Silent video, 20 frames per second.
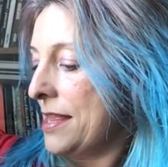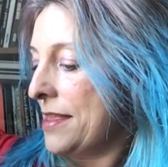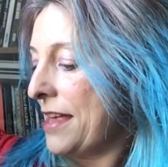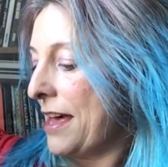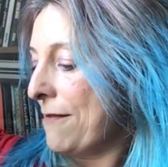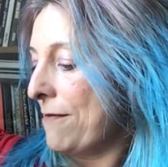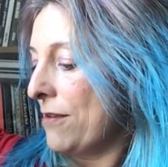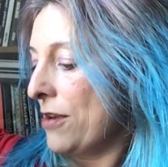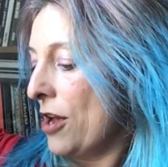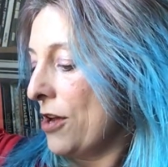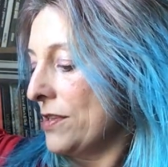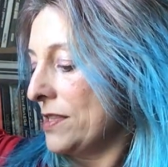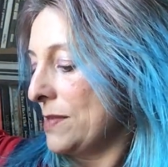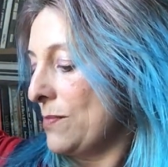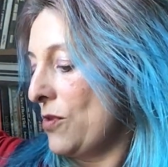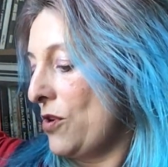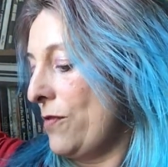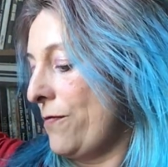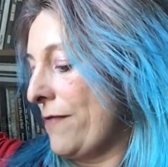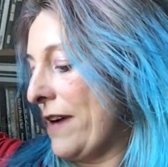They've lots
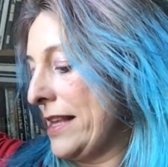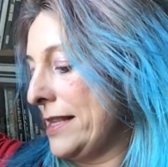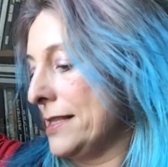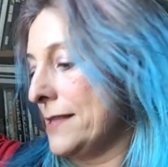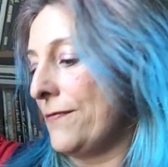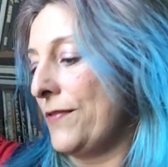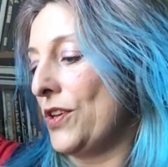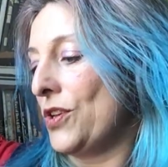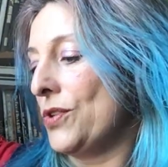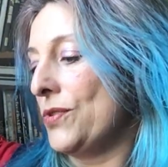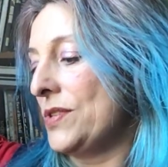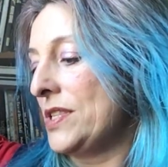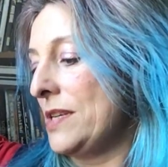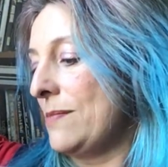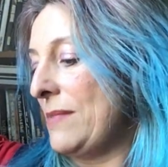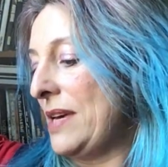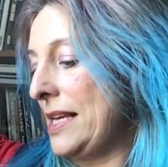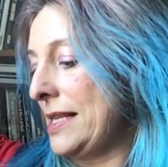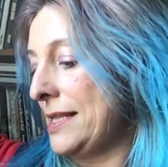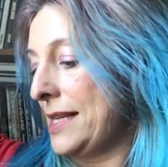more friends for you
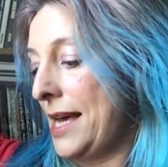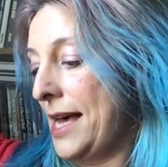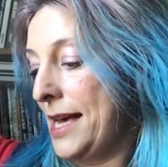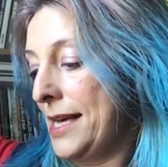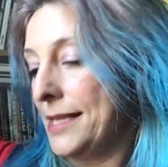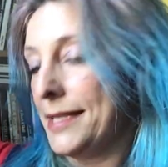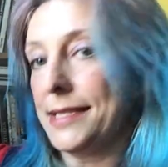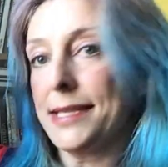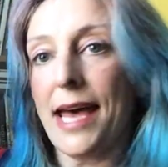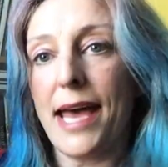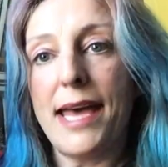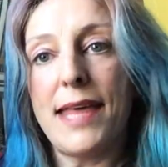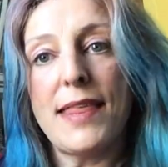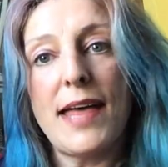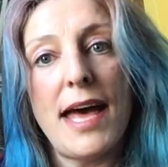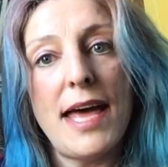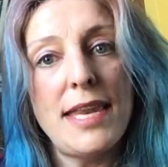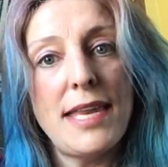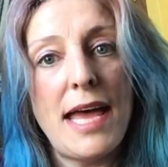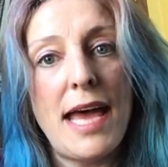to meet. Say
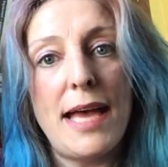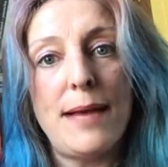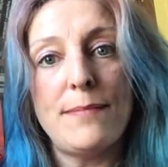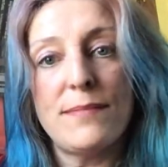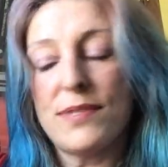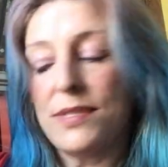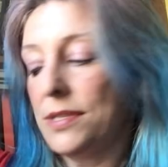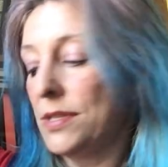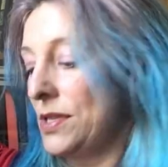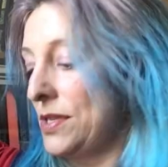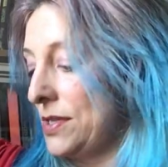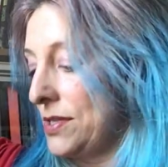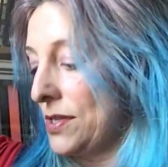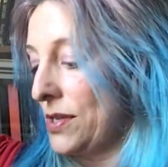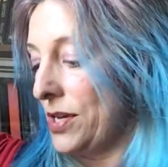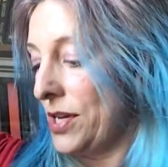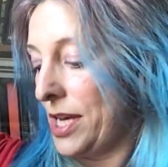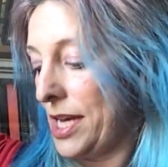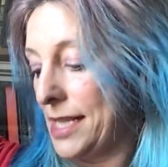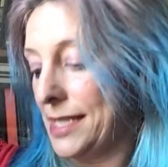their names to the
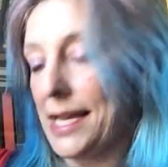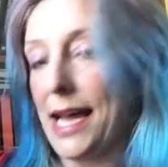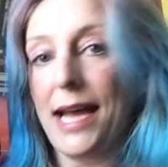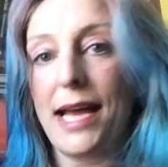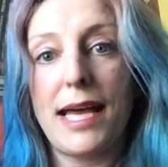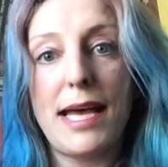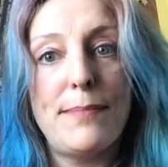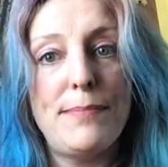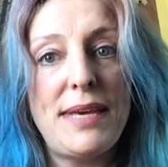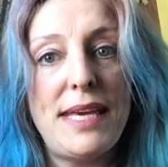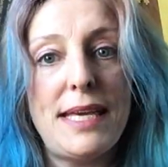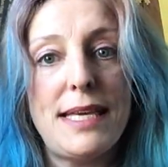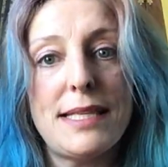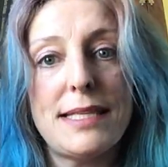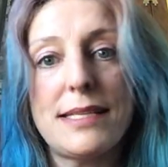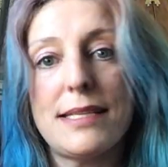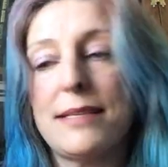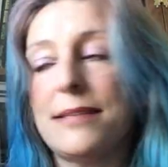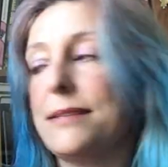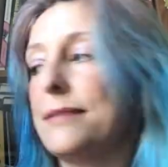Skunka Tanka
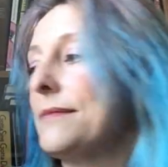beat.